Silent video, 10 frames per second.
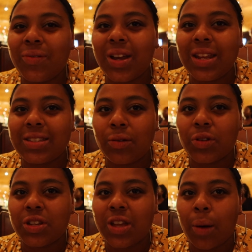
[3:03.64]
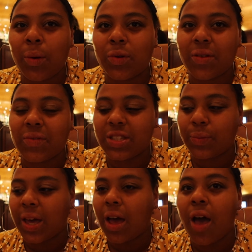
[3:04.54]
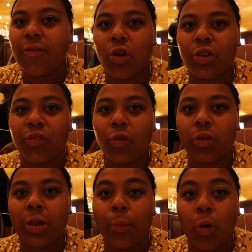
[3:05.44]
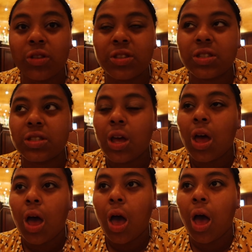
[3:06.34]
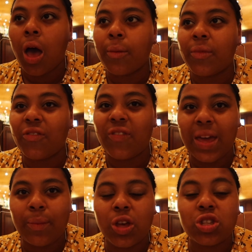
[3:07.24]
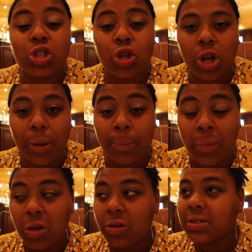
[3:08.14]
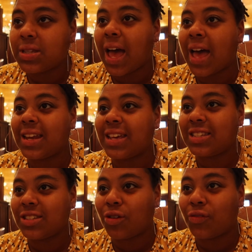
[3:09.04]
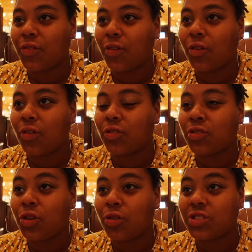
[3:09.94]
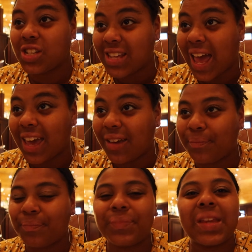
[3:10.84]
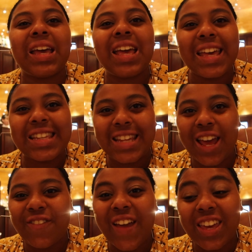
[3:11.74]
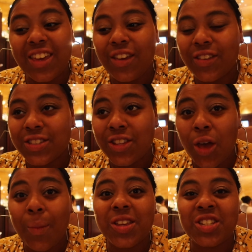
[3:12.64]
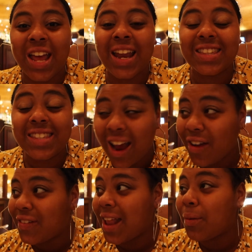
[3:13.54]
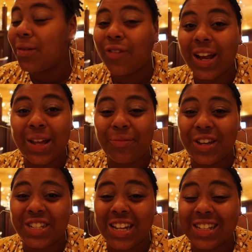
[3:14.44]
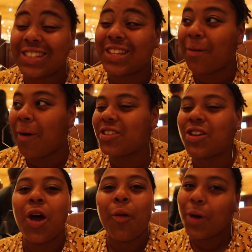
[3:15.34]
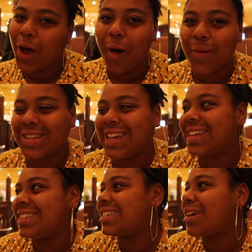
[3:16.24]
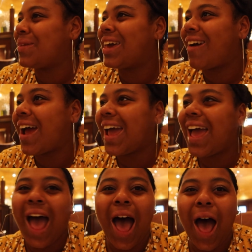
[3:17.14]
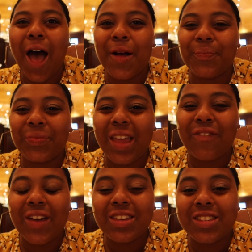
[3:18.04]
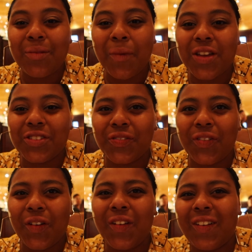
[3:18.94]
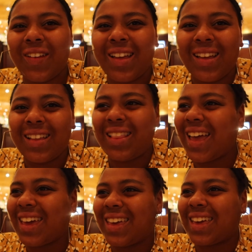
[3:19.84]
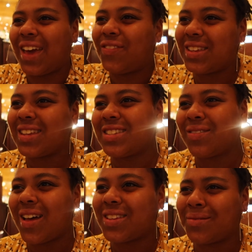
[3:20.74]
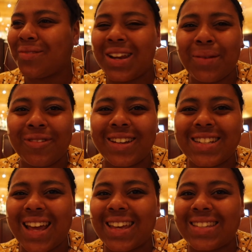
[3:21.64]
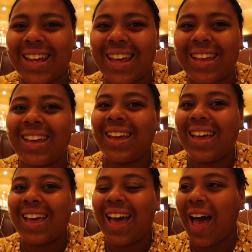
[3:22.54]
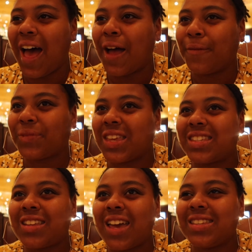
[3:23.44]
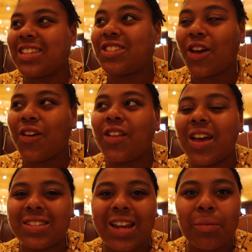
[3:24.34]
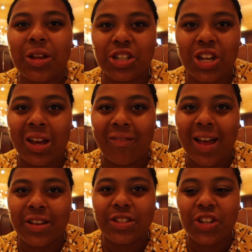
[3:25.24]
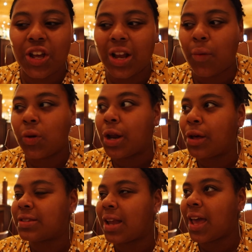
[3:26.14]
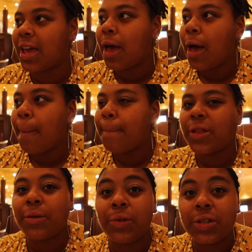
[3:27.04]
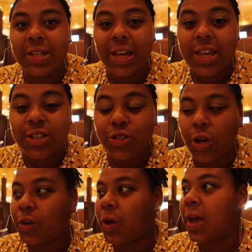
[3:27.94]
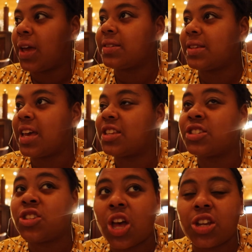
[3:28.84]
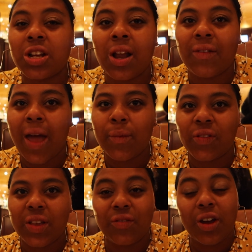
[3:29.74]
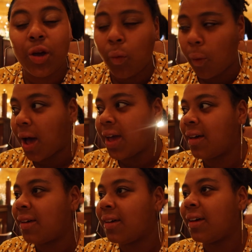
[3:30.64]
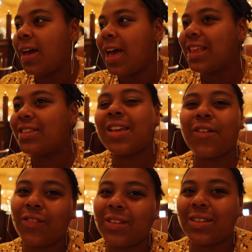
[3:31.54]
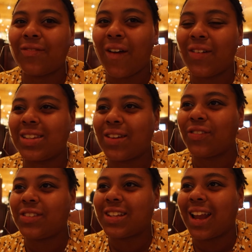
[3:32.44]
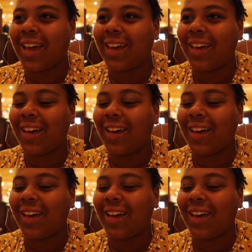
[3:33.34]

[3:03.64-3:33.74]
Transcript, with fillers: we really still want dessert we want something sweet I've gone for the Bonds um, famous chocolate mousse and Izzy's one for New York cheesecake. So thank you so much Jen and Sarah for that, we really appreciate it so much. We can't wait to eat so it's going to be great. Um, and thank you so much for like gifting this to us, we really appreciate it because um, it's nice it's so nice and I'm going to show you around and show you like what it looks like but the music here is so nice it's such a lovely atmosphere it's very quiet it's different very different to like